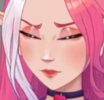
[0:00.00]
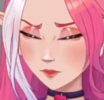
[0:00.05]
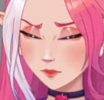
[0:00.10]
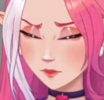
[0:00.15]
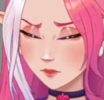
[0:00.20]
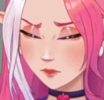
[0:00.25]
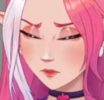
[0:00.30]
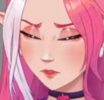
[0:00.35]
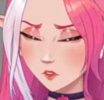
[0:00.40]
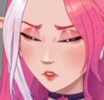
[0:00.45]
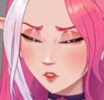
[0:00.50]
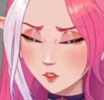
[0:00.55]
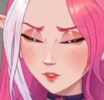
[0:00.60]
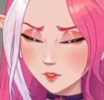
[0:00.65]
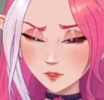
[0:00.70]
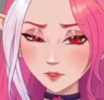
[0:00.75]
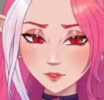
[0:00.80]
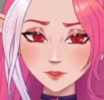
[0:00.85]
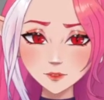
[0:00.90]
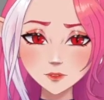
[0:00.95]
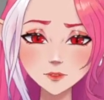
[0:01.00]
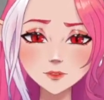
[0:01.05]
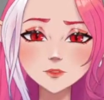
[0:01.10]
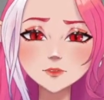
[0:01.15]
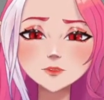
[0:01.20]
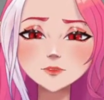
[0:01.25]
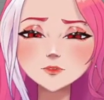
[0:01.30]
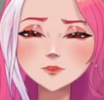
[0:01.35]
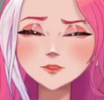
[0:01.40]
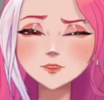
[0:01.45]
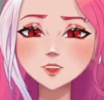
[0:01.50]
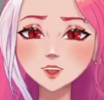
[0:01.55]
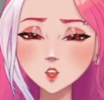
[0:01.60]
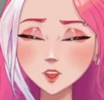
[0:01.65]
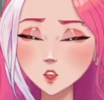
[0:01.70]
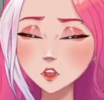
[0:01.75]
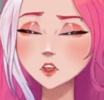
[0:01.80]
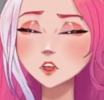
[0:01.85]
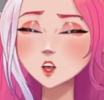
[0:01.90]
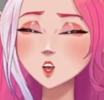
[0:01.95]
Alright. I mean,
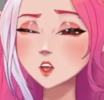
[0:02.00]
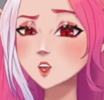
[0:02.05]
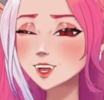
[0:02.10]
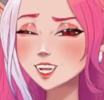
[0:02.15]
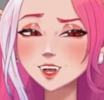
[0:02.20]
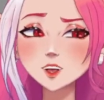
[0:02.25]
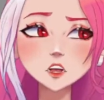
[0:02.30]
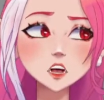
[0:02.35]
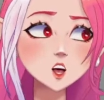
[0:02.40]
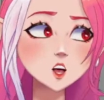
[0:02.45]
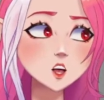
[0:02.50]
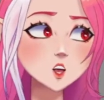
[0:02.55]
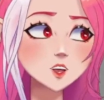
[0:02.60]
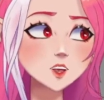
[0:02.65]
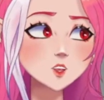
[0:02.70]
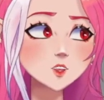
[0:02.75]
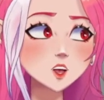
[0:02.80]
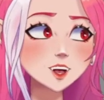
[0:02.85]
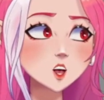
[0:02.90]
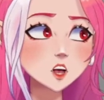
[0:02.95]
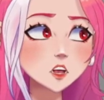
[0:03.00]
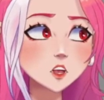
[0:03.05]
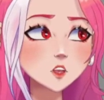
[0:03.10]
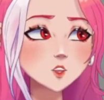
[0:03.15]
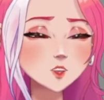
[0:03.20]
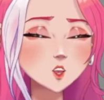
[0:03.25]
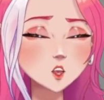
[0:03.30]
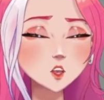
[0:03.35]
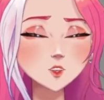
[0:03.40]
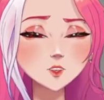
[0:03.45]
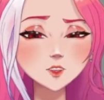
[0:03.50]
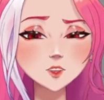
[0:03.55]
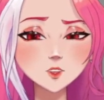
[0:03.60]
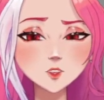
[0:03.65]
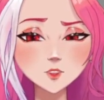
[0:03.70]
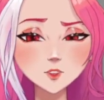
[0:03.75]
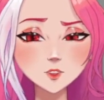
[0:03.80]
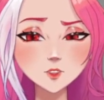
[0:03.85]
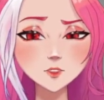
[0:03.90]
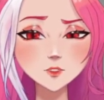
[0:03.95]
we might need these monsters later, okay?
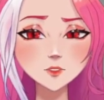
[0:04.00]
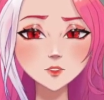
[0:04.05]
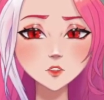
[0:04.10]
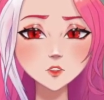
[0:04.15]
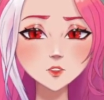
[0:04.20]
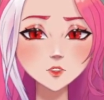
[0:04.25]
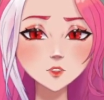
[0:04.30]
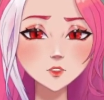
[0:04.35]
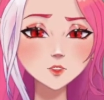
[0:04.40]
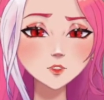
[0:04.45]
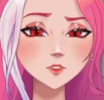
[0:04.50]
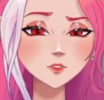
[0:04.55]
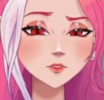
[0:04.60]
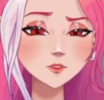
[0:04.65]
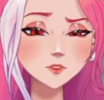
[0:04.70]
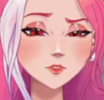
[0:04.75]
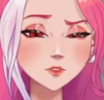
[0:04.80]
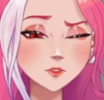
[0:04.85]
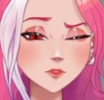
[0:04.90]
Jeez. Let's see.